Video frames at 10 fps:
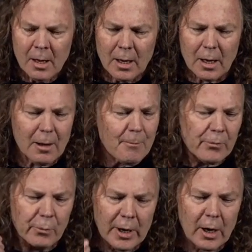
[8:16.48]

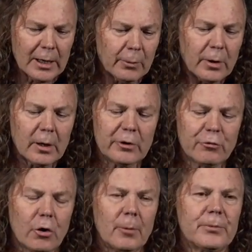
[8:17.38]
When I
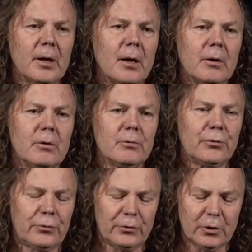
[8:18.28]
dropped out
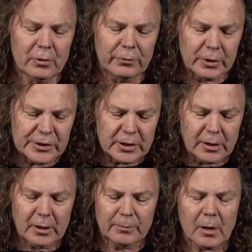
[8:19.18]
of
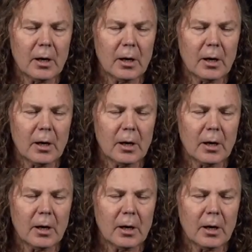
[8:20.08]
university,